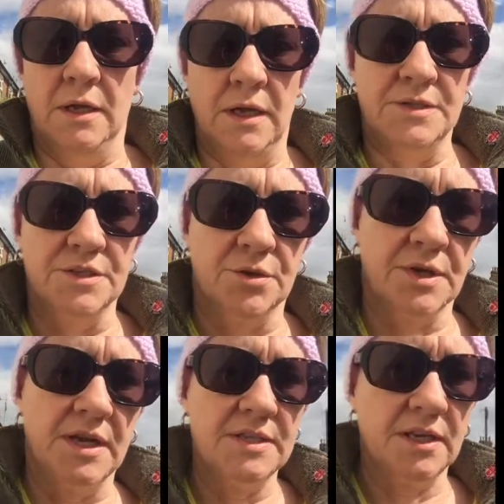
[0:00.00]
She's got to
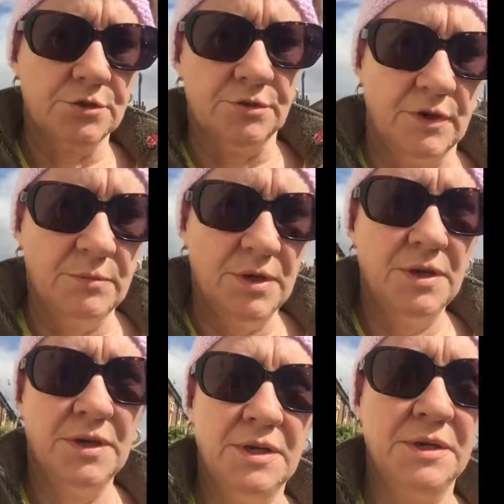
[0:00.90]
get in touch with them.
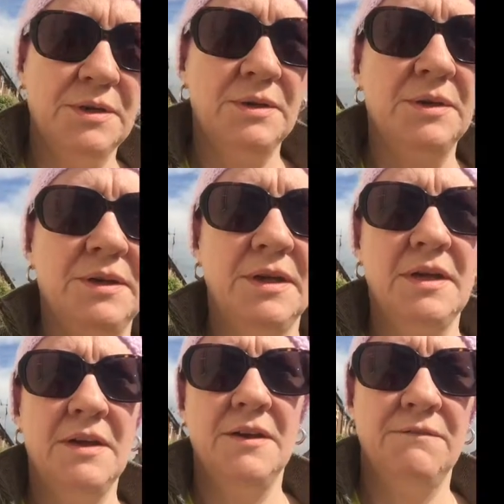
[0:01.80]

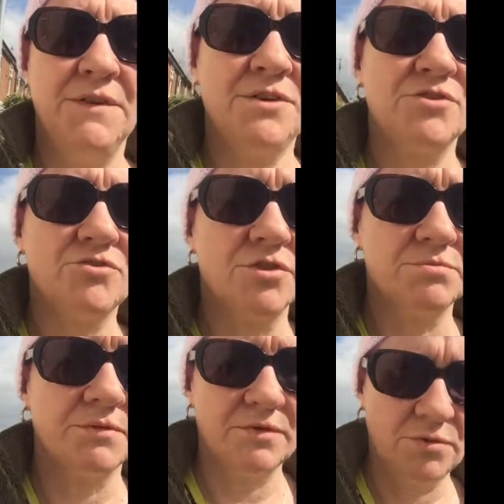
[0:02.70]
Fingers crossed
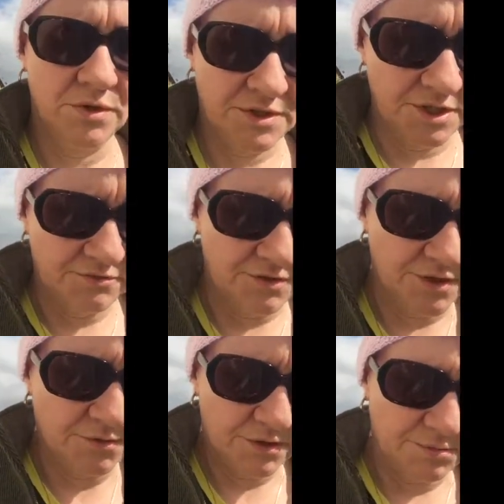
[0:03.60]
with all her test
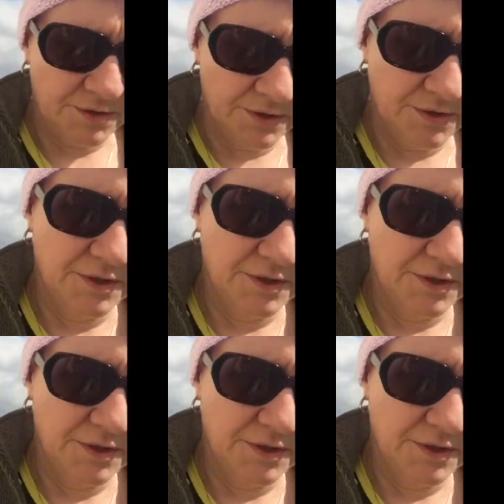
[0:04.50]
results, but